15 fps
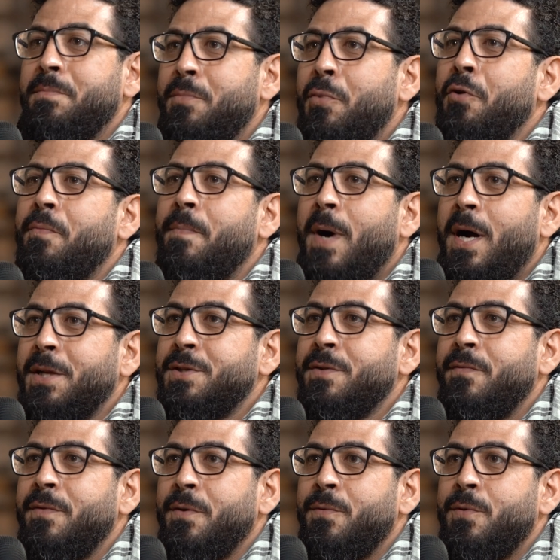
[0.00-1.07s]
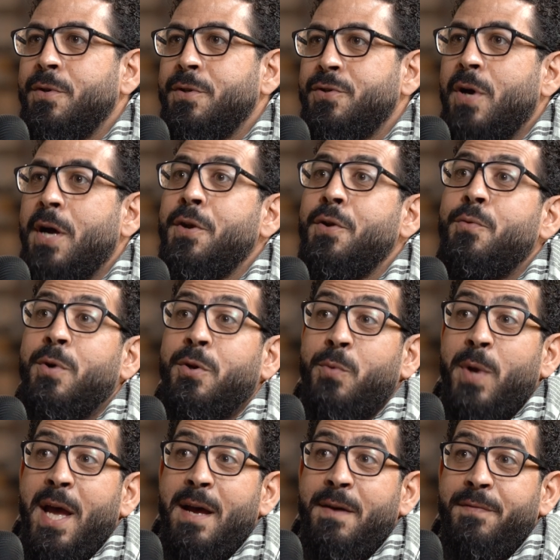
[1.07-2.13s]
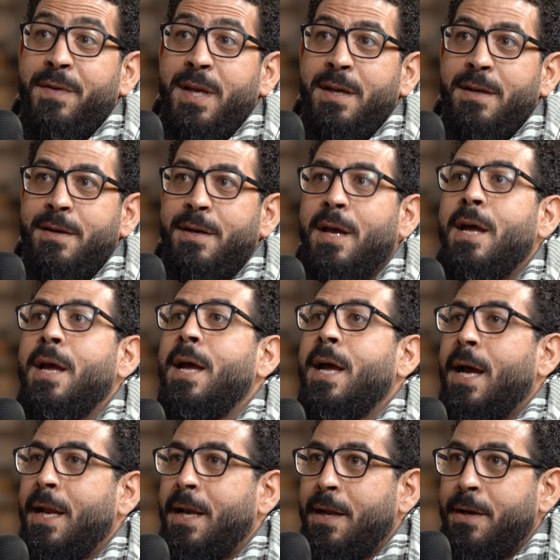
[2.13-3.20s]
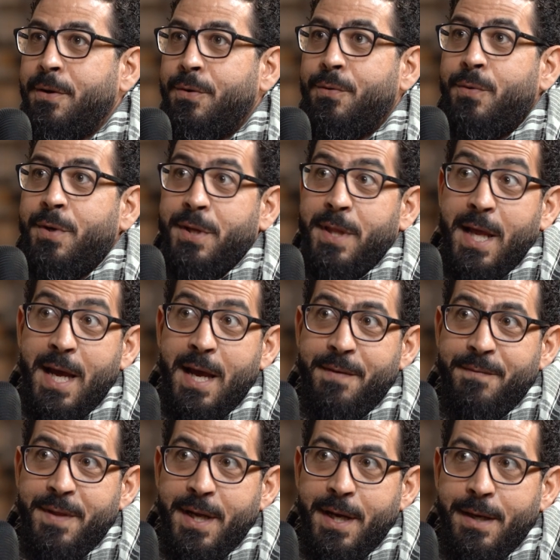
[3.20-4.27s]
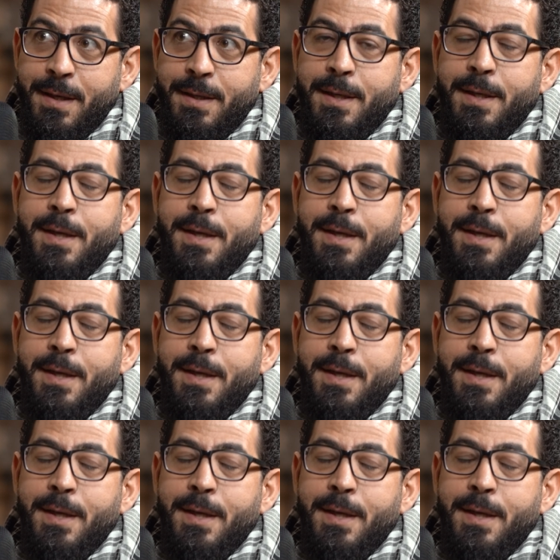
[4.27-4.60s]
both parts of the world. So I know what we have here, and I know what they have there.